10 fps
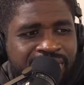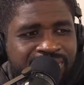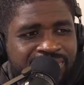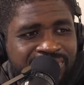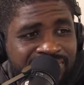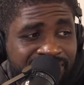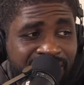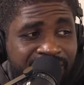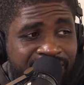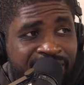to,
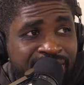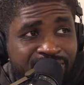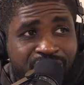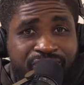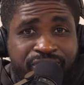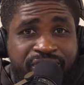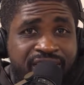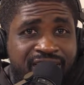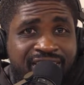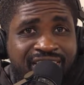like, fan show for
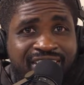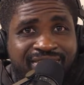fanatic. Like,